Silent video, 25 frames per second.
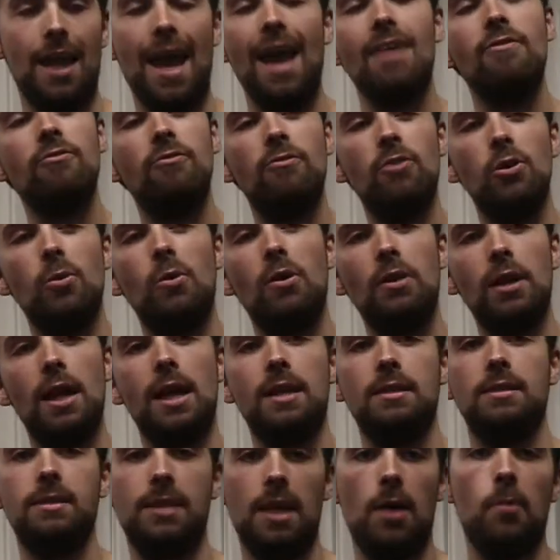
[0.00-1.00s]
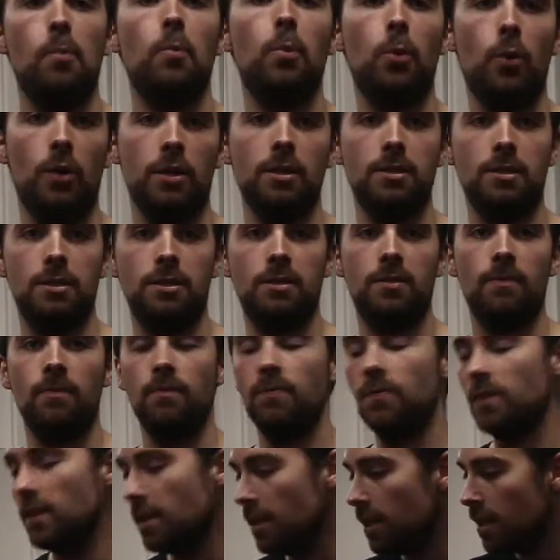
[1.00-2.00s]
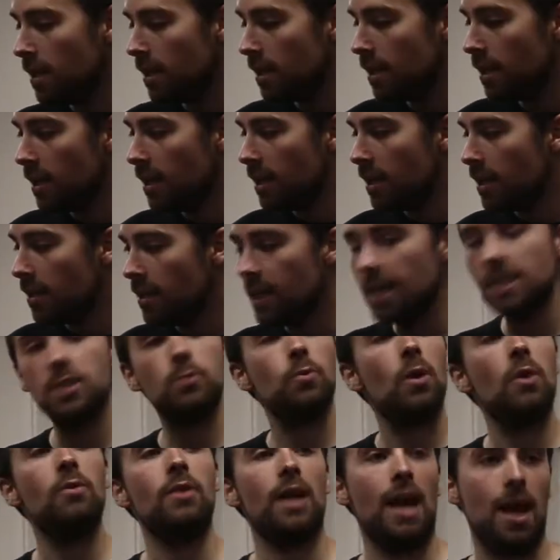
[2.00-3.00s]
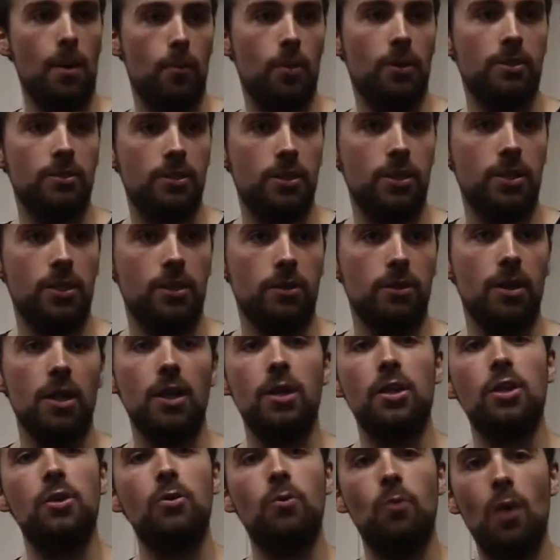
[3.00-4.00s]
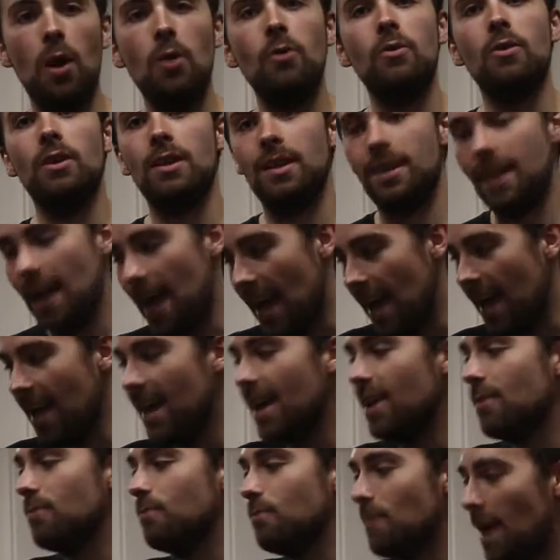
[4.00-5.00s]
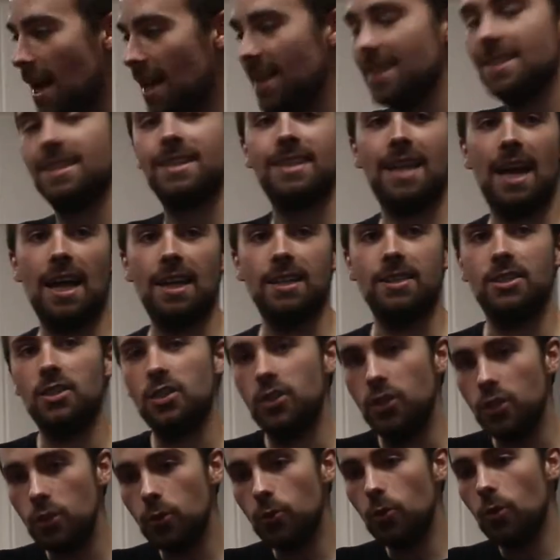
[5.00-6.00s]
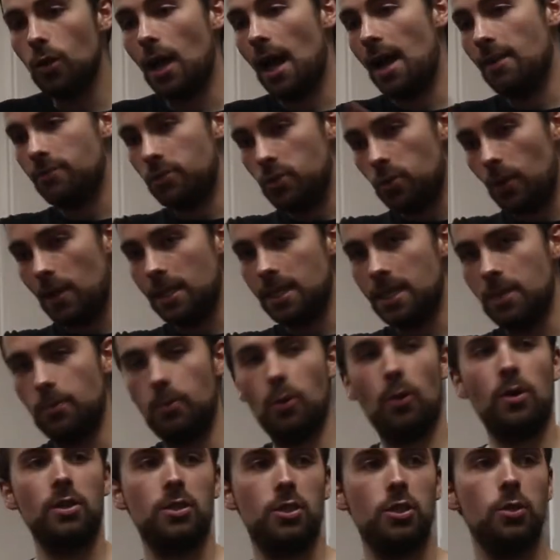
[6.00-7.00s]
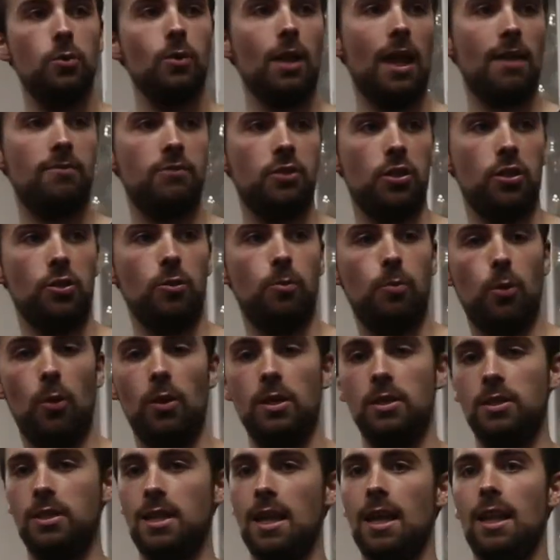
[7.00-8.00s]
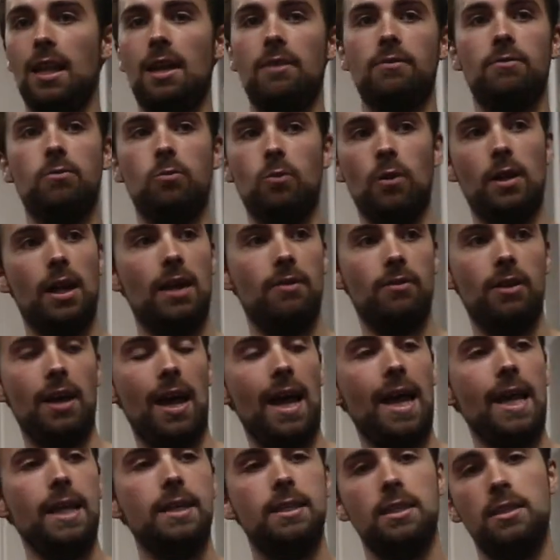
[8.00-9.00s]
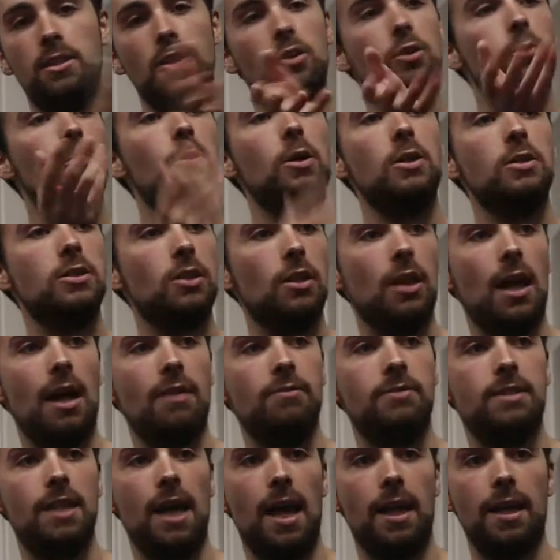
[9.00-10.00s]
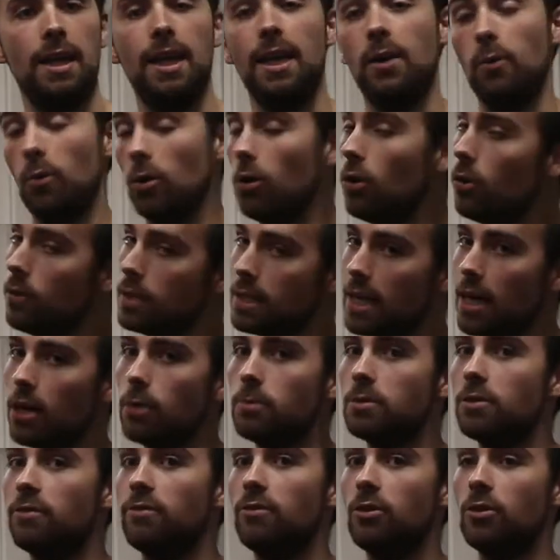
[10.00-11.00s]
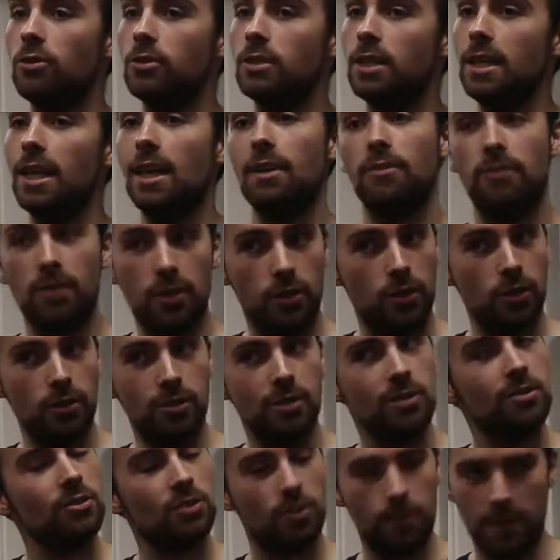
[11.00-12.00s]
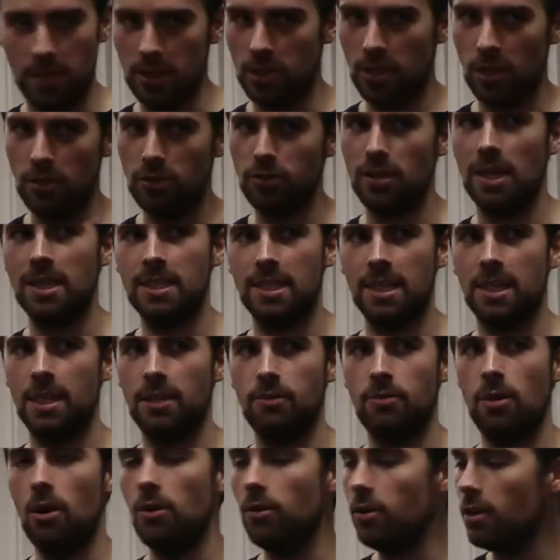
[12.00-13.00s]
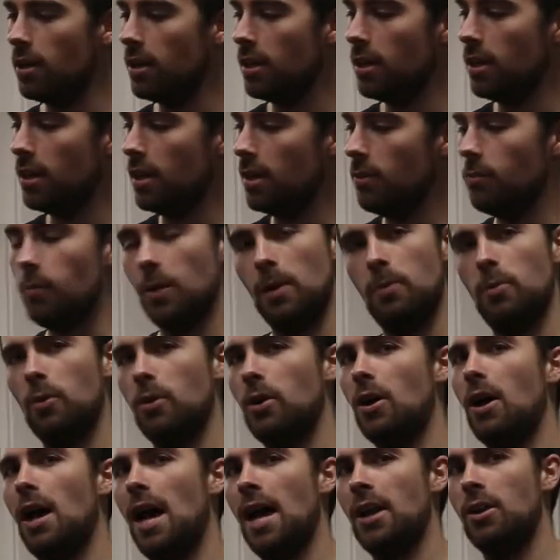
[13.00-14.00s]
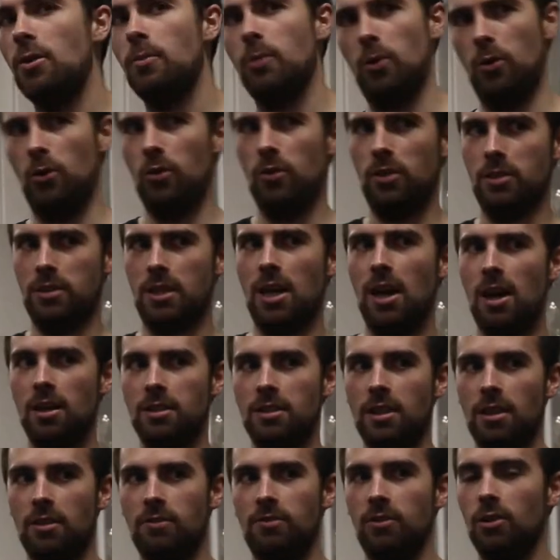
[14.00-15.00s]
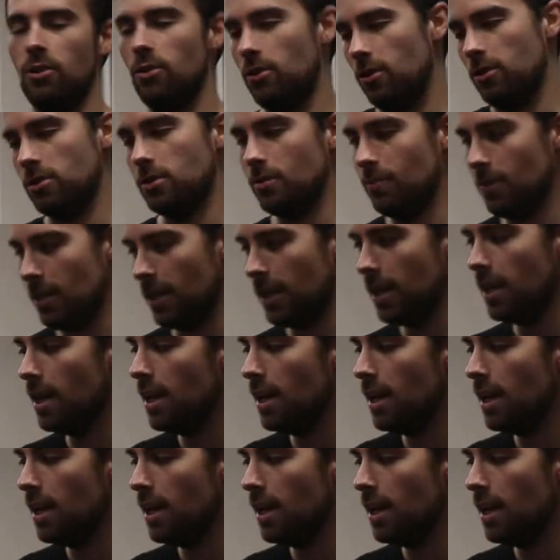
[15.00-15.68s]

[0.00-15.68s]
Everyone has 10 points. This won't happen to you. You won't get balanced hands. You will have 20 points, you will have 2 points, they'll have whatever, 8, and the other person will have 10. It will always add up to 40. If it doesn't, something's gone drastically wrong. People can't add up, or there's cards on the floor or something.